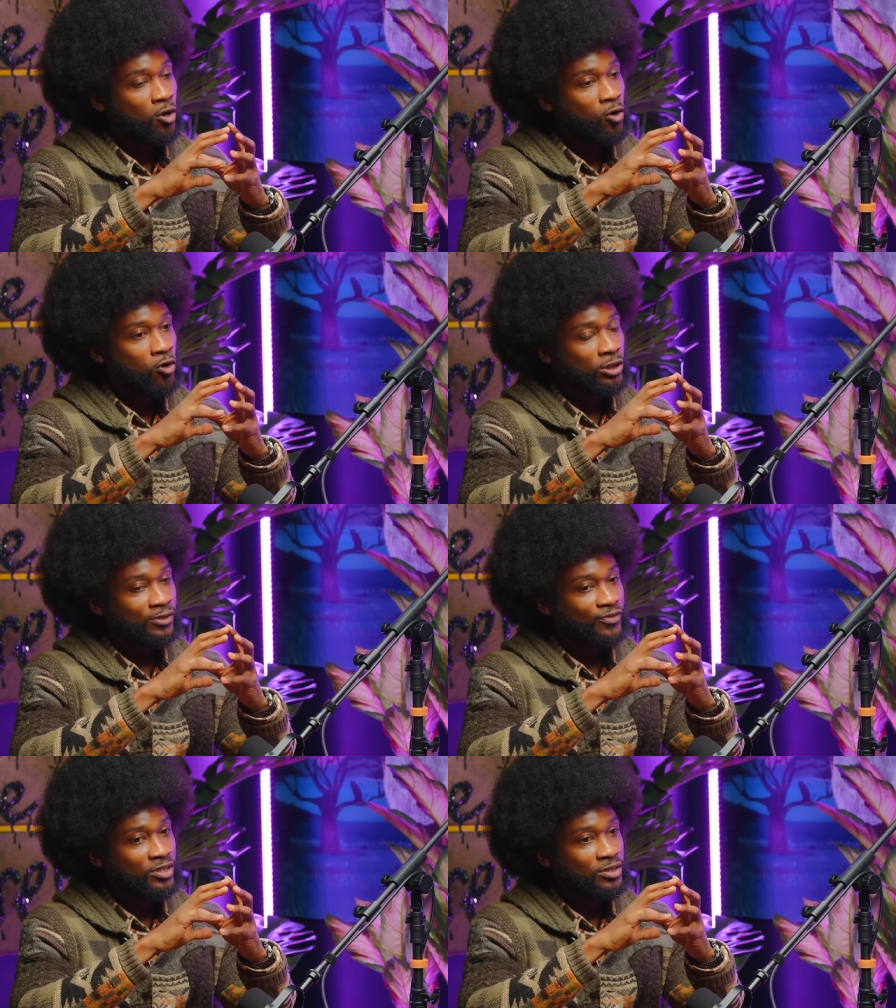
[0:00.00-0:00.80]
all
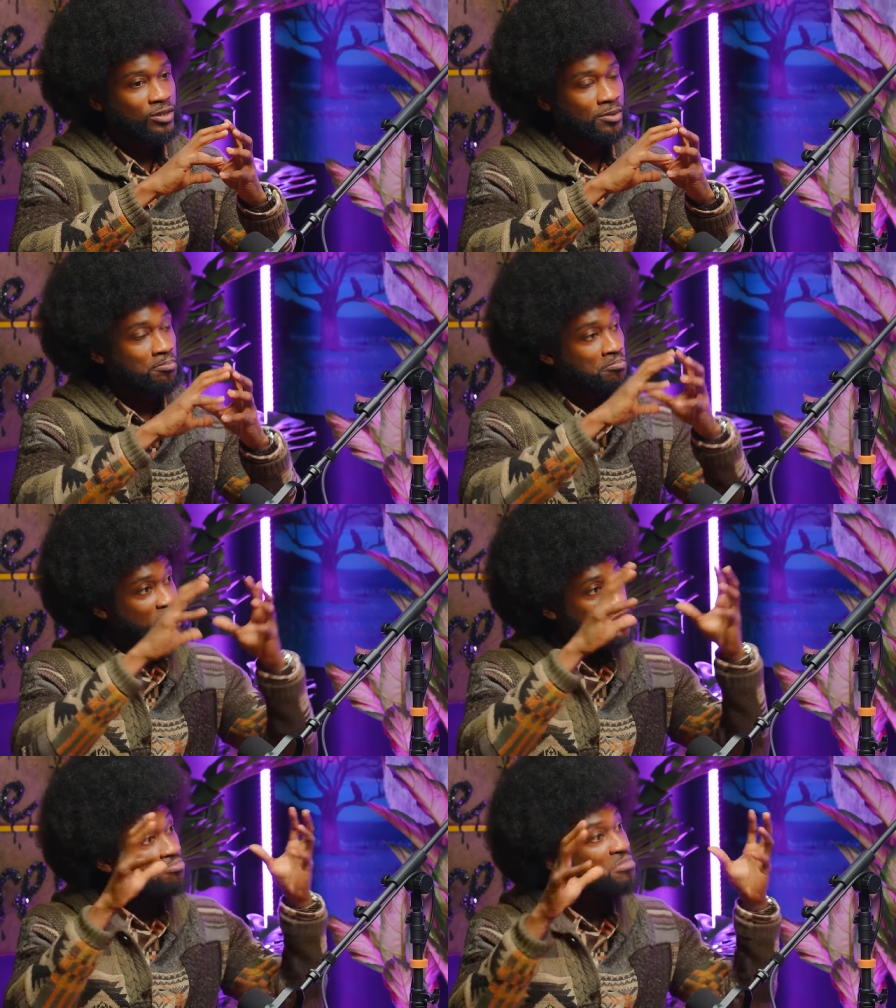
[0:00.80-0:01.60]
of
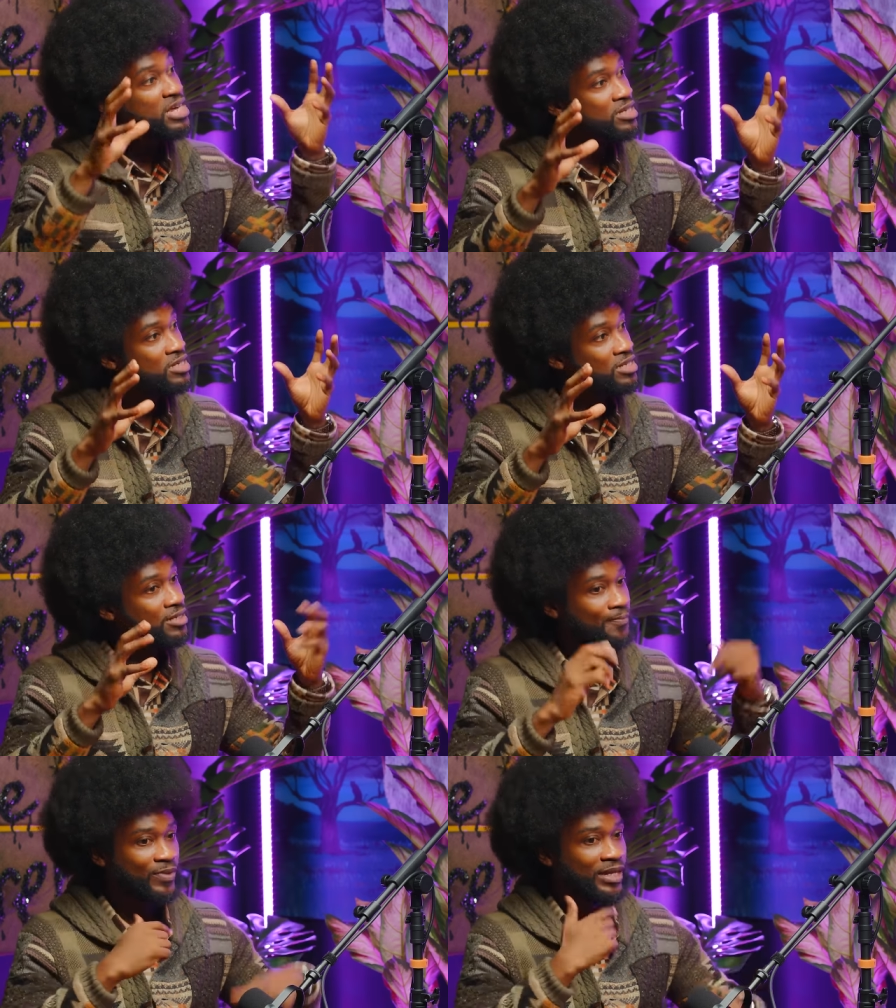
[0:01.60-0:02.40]
this mist,
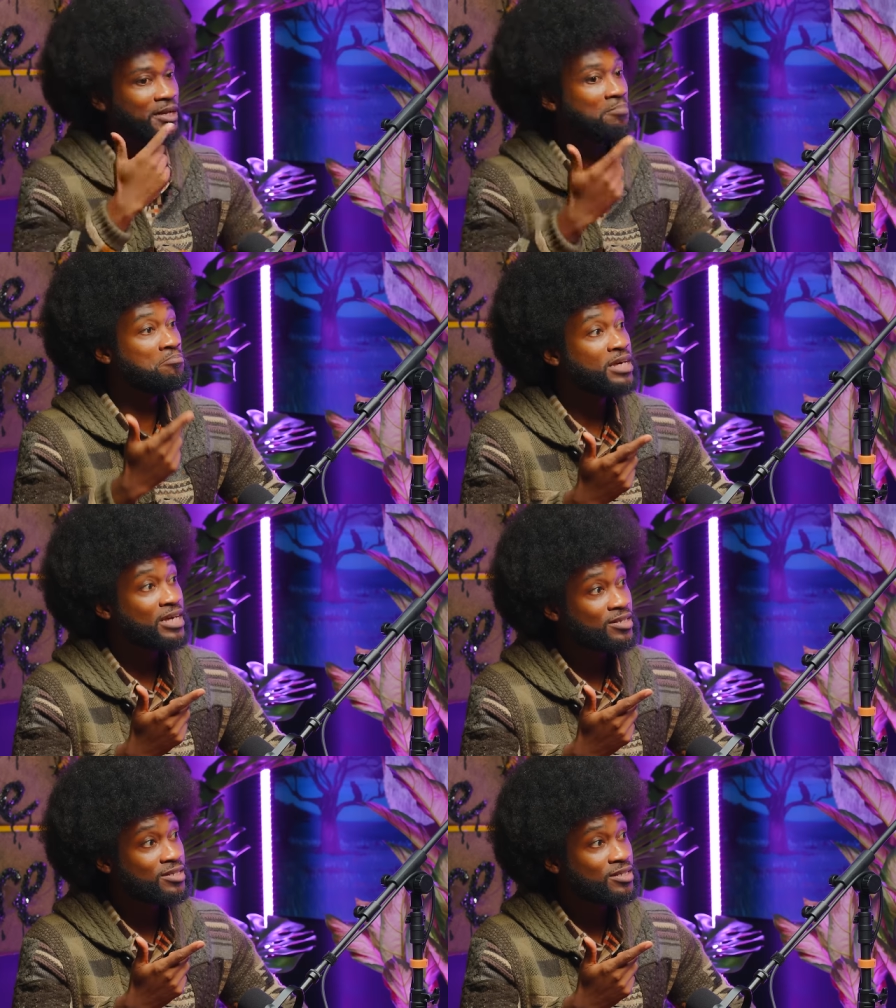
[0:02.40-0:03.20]
and the
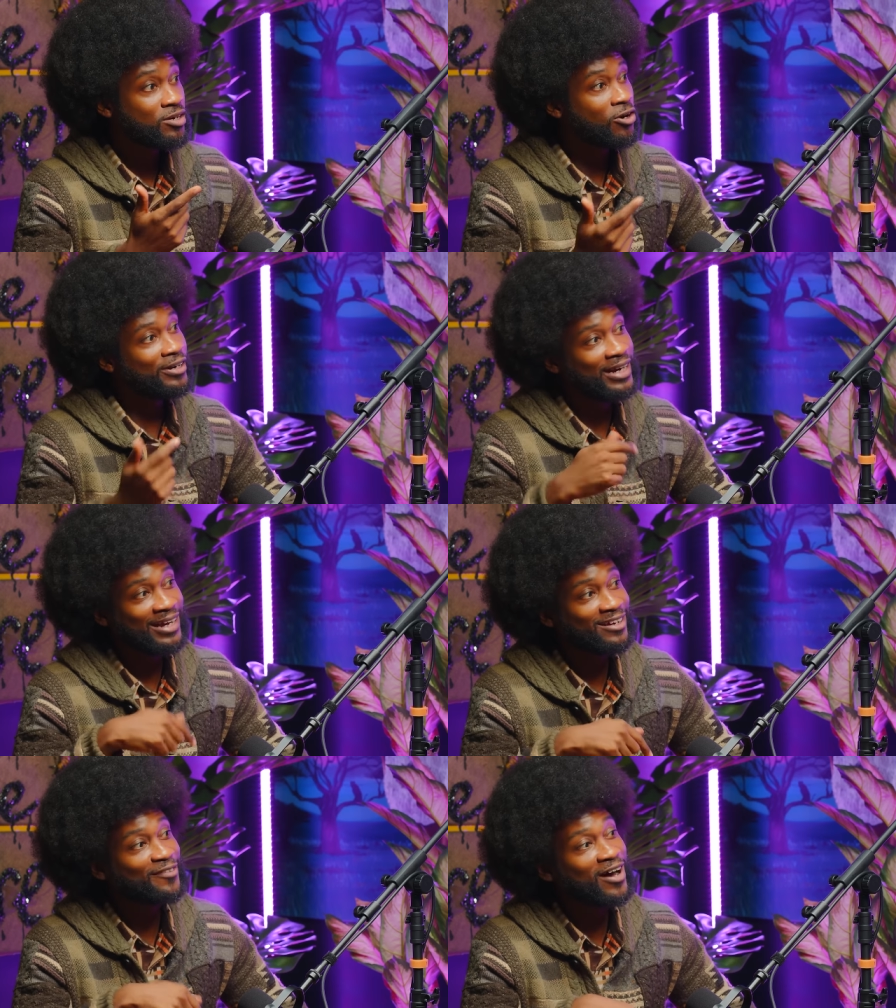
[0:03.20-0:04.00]
mist are
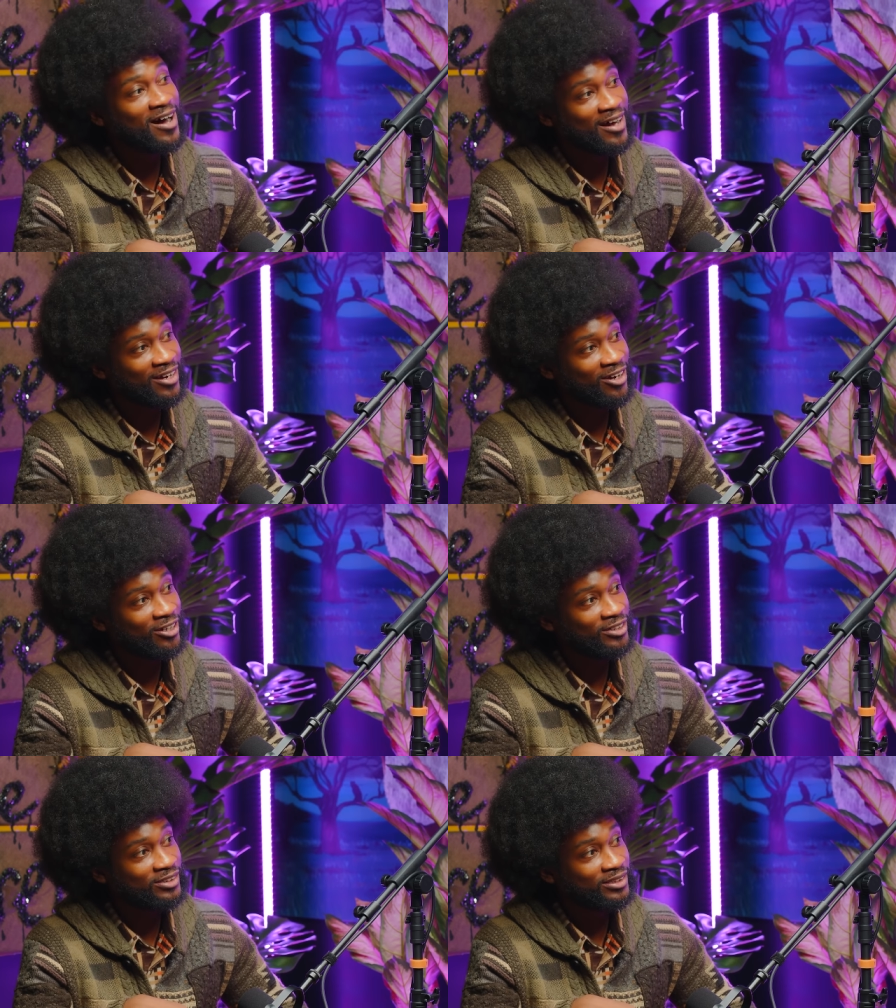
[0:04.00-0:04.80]
negative
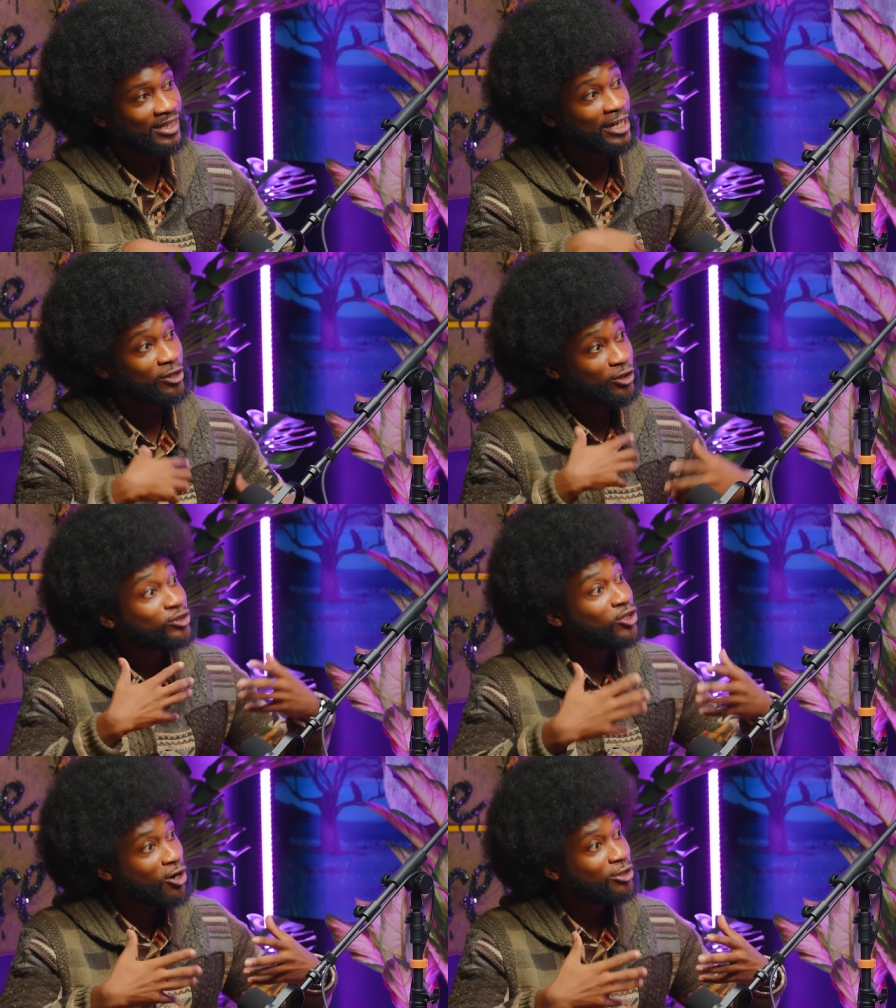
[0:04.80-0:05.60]
ions, and you're
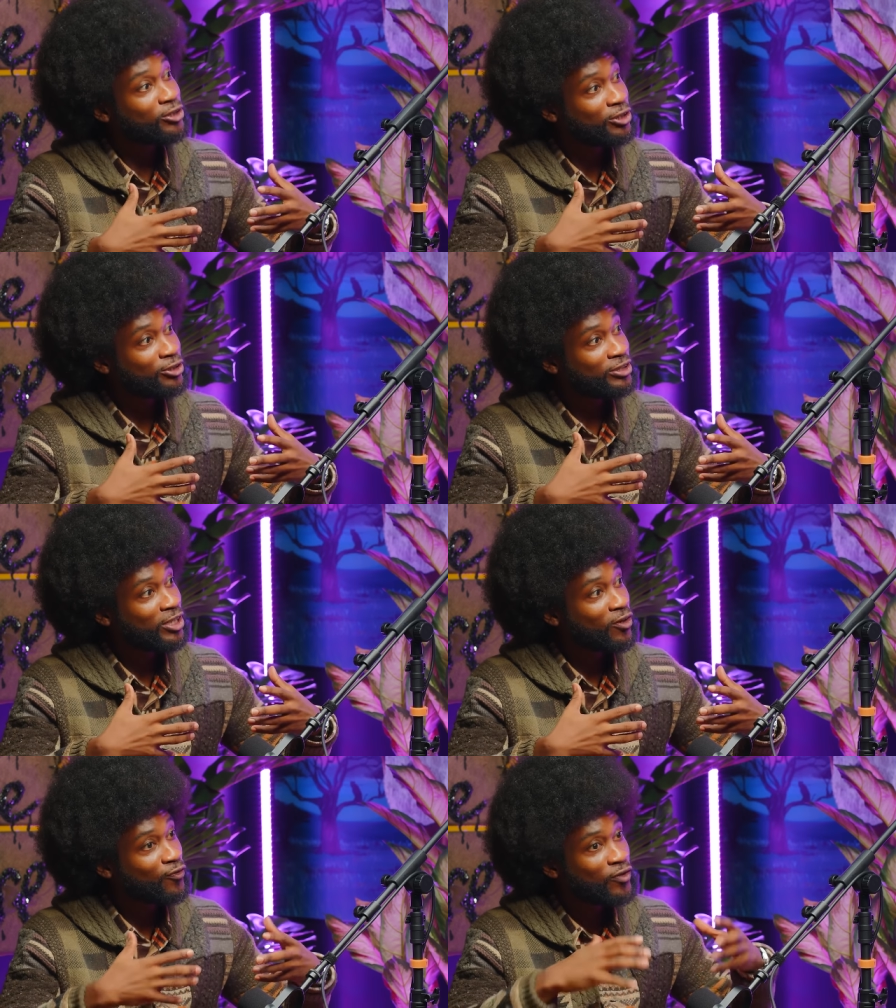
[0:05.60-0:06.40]
charging
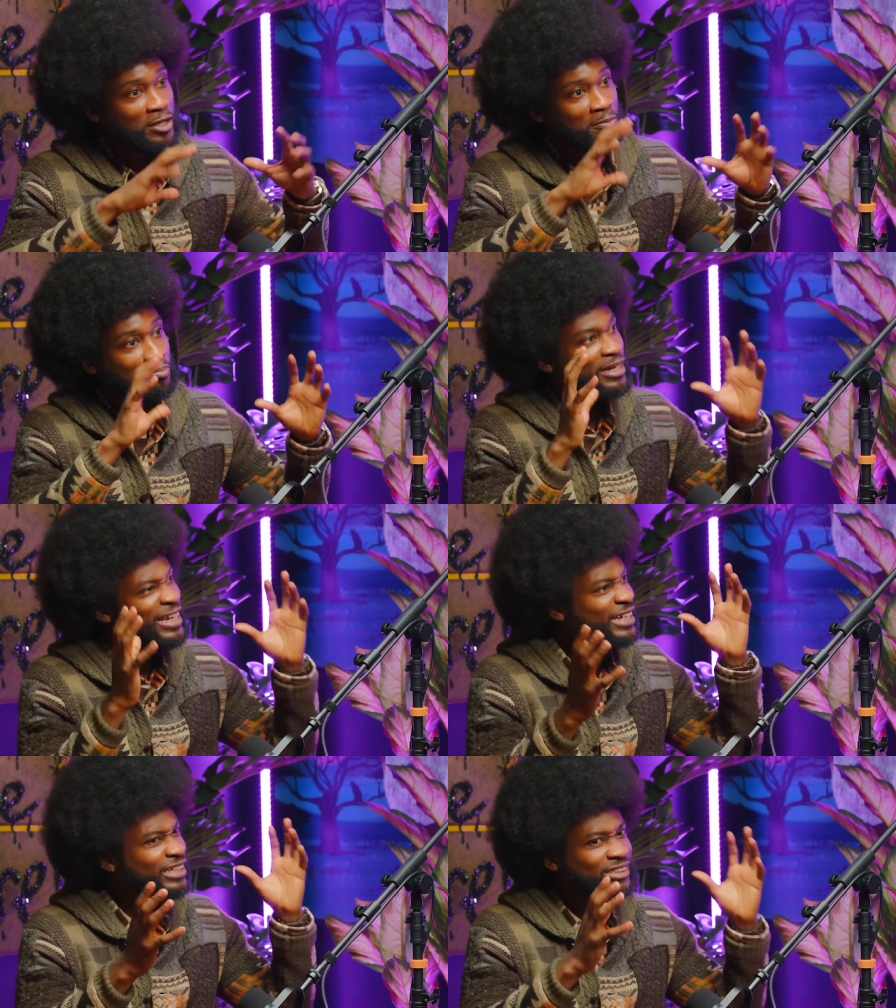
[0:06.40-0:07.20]
yourself being
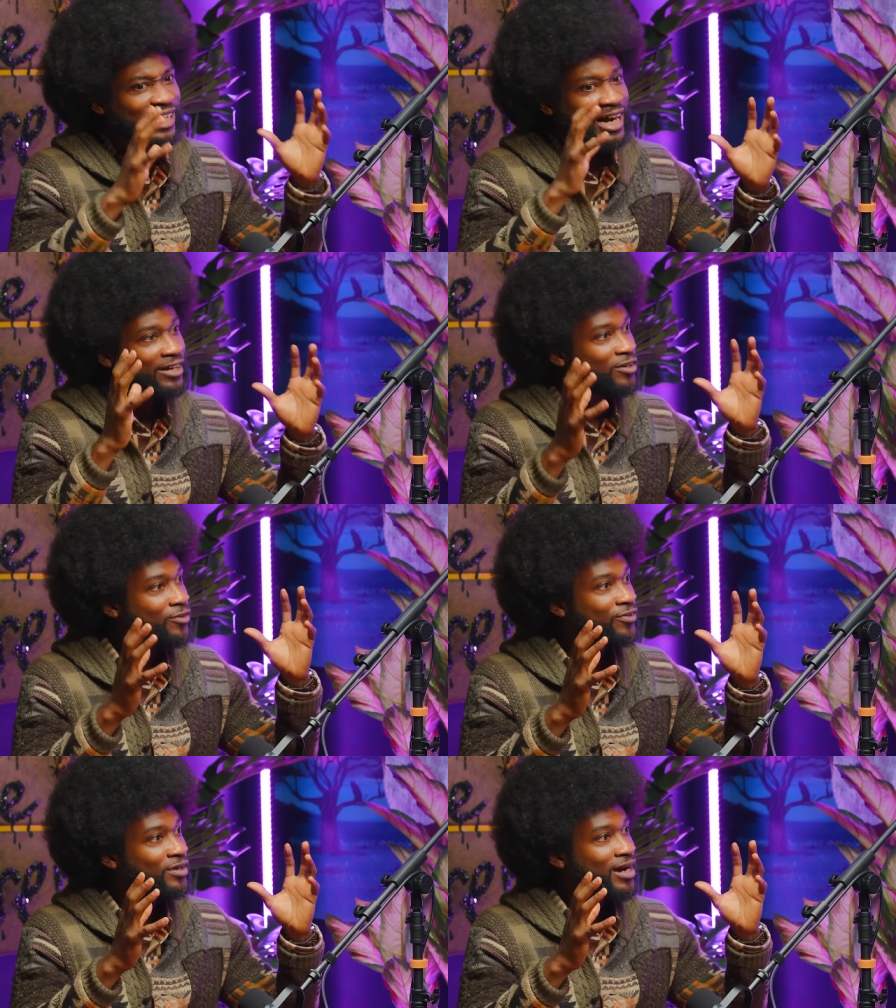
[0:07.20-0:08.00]
in this kind
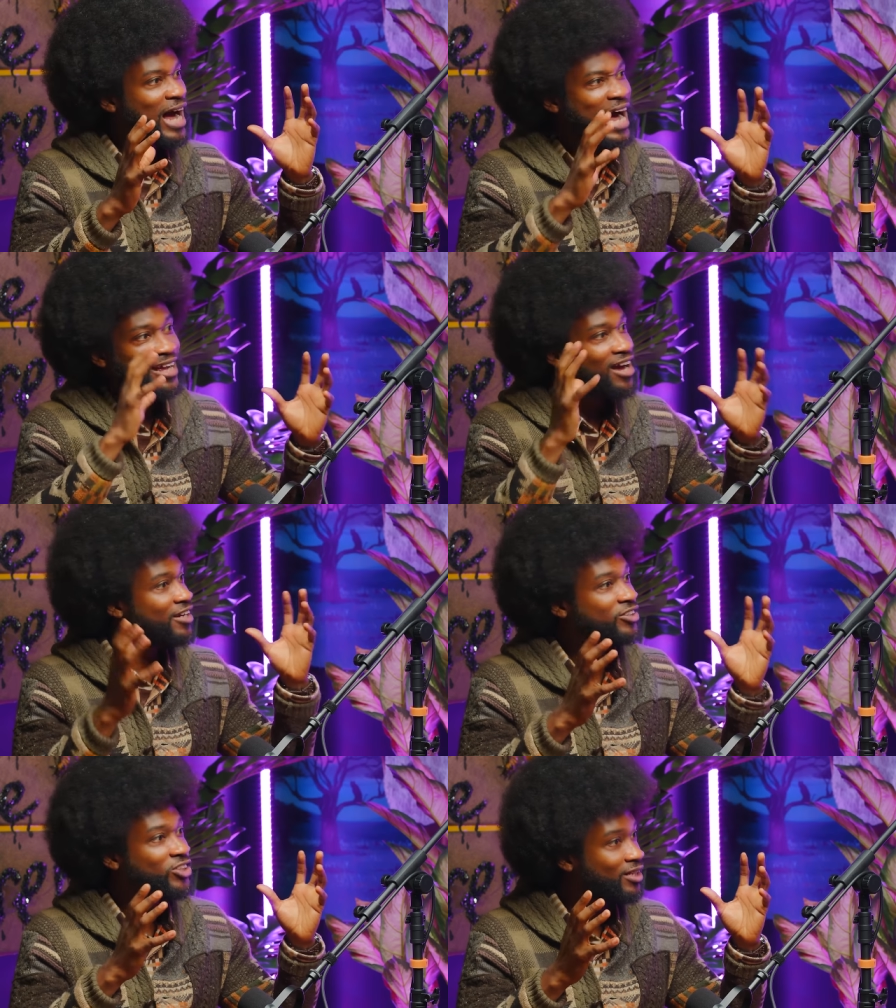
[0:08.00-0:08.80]
of
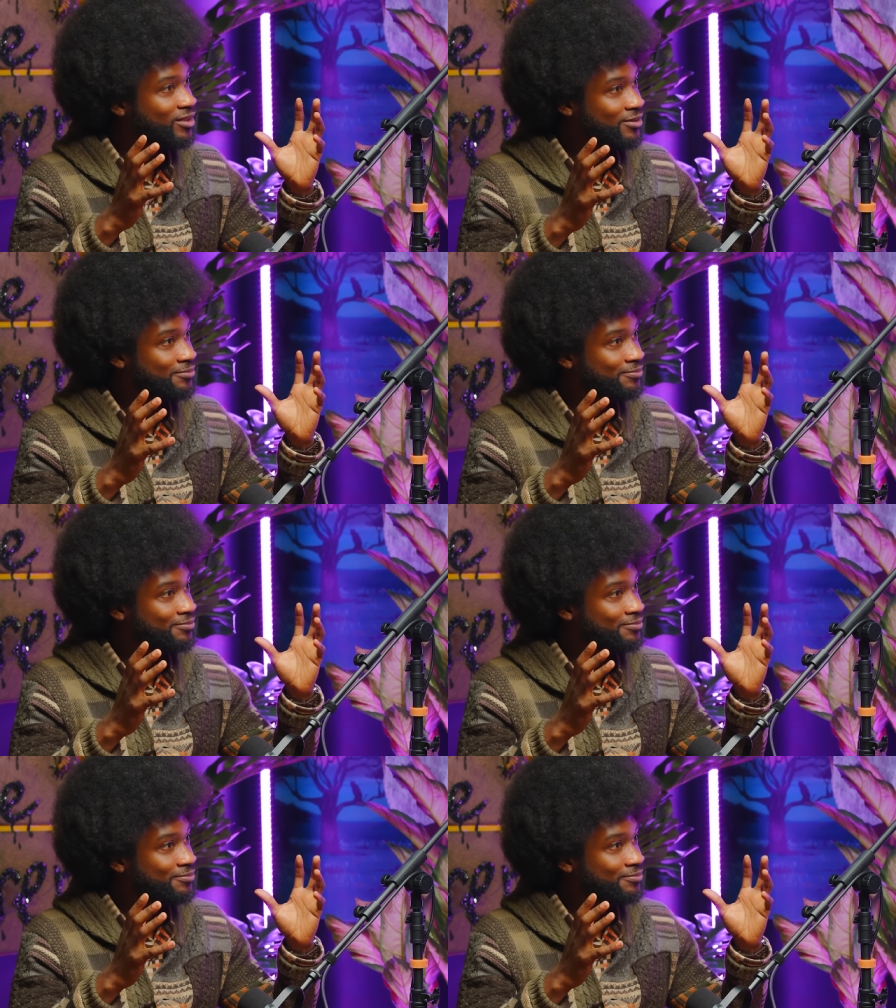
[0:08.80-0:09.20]
ionic jelly.